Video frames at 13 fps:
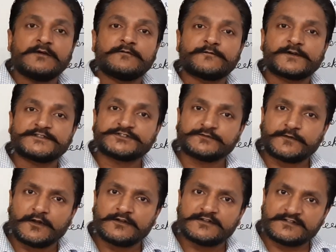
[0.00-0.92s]
First of
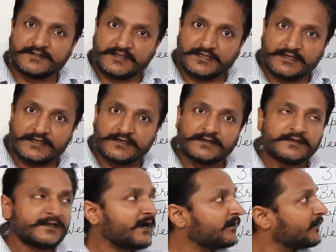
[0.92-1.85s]
all, see
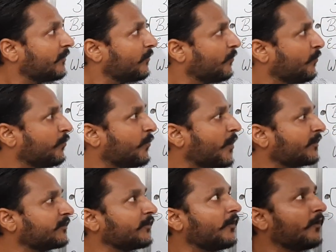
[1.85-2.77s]
that
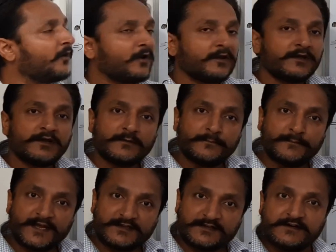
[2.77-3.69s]
what all
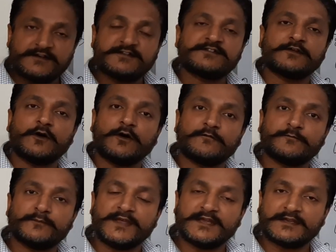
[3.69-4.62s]
methods
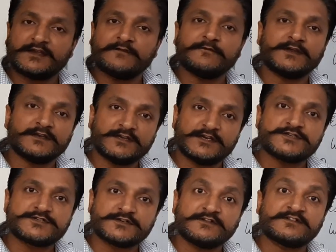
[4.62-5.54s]
of making
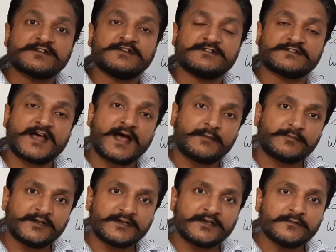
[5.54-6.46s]
variations is
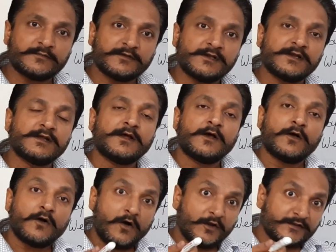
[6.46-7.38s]
applicable
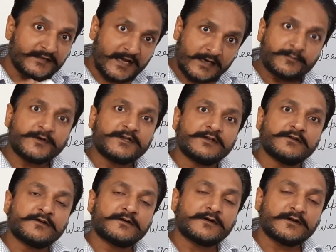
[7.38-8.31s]
on that
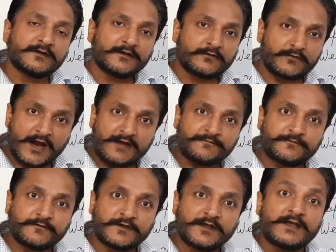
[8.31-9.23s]
particular
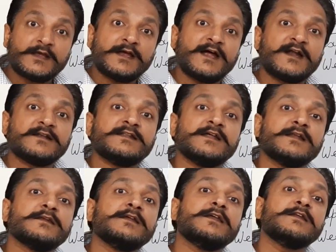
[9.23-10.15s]
graph, and
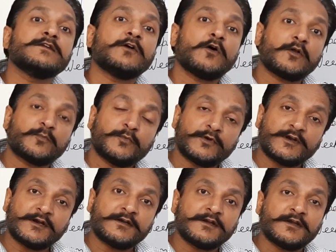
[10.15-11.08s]
then
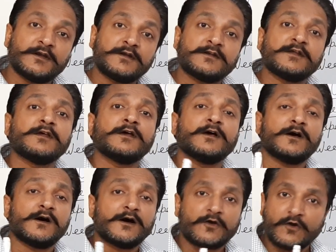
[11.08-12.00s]
incorporate it
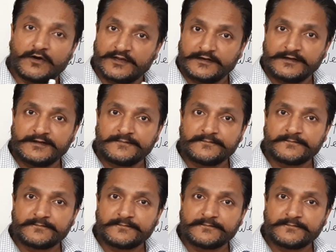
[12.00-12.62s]
accordingly.